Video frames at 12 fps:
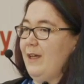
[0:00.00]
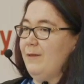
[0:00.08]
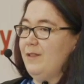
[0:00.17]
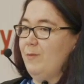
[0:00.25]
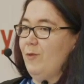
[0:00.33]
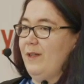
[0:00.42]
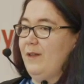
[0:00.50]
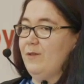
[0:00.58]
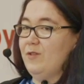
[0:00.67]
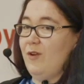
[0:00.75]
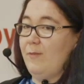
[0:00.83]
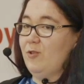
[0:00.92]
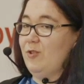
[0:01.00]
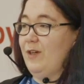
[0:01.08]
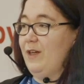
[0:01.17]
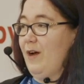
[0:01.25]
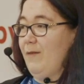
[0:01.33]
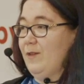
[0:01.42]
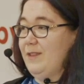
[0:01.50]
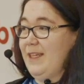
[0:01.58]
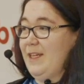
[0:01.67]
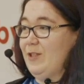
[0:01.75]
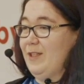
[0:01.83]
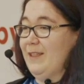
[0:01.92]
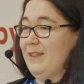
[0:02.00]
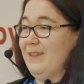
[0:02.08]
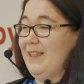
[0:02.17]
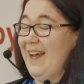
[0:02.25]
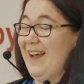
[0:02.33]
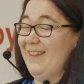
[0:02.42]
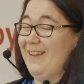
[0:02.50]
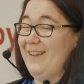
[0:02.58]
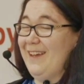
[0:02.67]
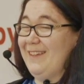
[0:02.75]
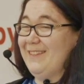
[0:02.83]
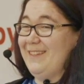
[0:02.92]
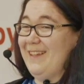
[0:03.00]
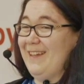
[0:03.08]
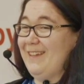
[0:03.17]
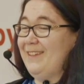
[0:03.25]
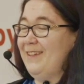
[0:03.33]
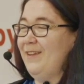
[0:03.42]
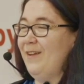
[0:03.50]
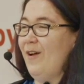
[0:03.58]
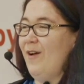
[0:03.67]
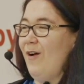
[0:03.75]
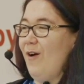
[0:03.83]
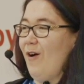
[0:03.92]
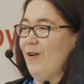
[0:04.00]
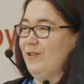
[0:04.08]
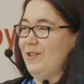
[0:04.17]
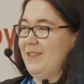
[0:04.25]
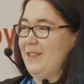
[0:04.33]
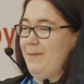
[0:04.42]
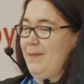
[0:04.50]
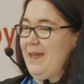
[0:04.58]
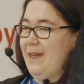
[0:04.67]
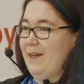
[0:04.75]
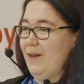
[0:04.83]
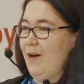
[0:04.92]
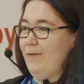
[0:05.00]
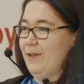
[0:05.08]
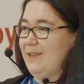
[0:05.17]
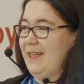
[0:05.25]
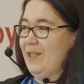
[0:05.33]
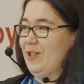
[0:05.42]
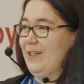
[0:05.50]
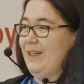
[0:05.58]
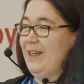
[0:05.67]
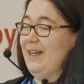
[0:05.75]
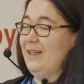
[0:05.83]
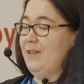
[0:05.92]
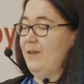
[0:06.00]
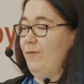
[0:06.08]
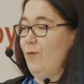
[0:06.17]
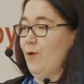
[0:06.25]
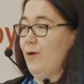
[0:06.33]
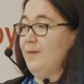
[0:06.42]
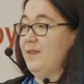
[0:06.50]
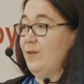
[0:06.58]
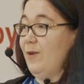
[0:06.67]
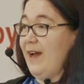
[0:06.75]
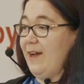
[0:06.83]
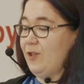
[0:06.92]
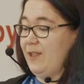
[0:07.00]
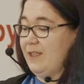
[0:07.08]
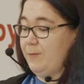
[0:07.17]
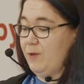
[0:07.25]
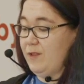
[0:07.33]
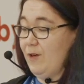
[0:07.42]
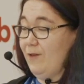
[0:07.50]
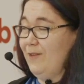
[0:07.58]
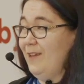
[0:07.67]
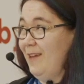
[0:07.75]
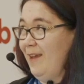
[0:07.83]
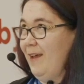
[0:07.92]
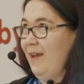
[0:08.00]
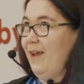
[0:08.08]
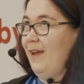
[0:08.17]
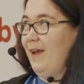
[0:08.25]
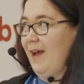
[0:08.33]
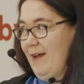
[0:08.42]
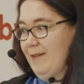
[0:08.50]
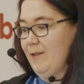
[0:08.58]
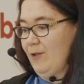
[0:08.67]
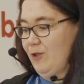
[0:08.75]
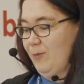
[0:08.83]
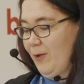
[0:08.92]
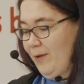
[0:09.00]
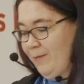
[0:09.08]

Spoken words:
to bring those troubleshooting conversations and the things that aren't just immediate conversation into the forum, so it actually is preserved and searchable.